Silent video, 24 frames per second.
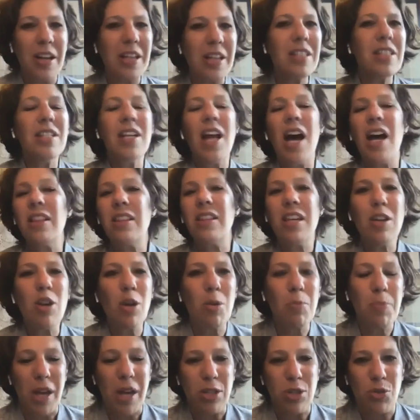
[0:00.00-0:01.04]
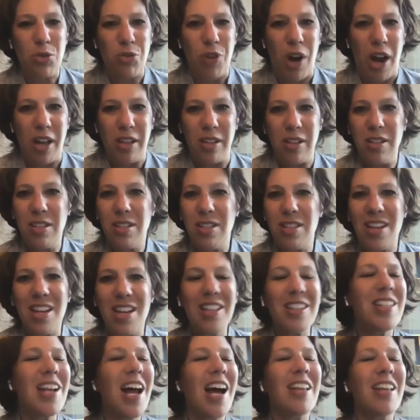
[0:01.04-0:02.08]
It's not that you're best friends.
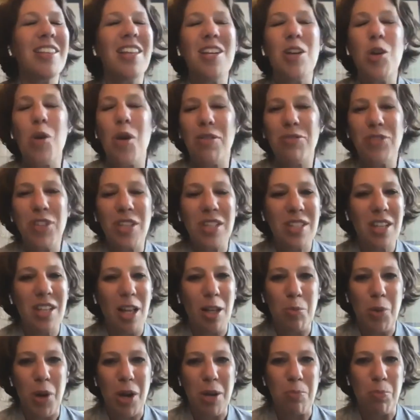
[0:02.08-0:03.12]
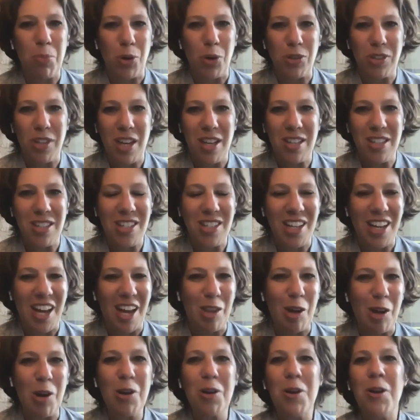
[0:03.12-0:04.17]
It's not that you have to celebrate birthdays
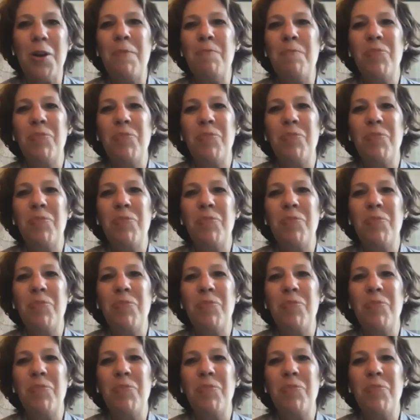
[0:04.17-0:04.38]
together.